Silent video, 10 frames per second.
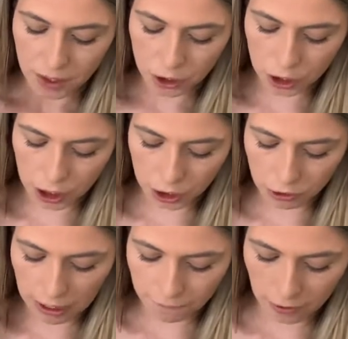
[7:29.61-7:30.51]
You're going to do
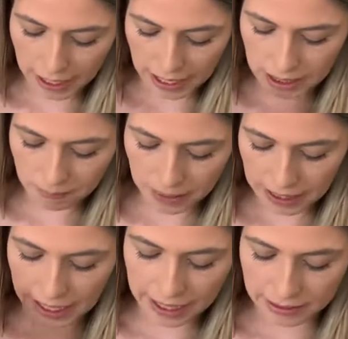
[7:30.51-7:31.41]
that for A,
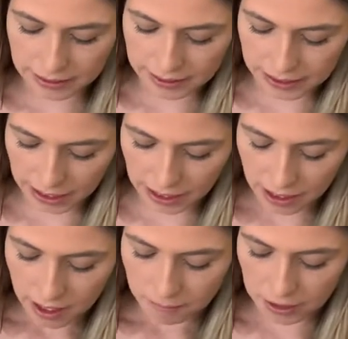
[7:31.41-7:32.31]
B, and
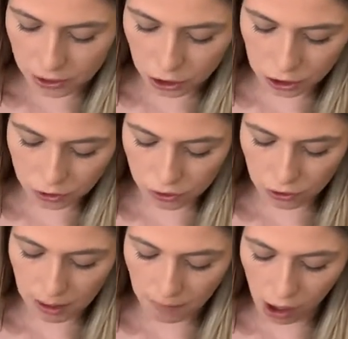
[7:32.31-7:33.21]
C. Make sure you
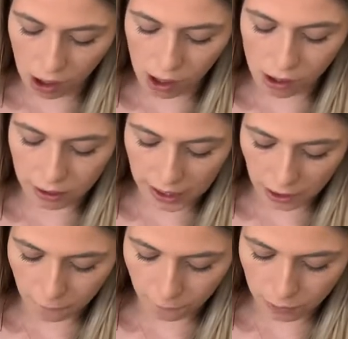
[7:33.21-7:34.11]
do them all
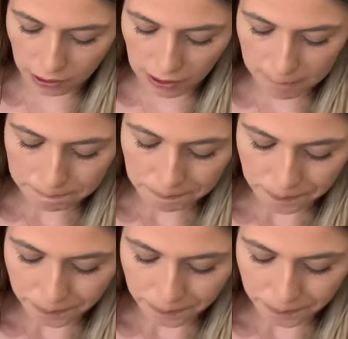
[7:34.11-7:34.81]
carefully,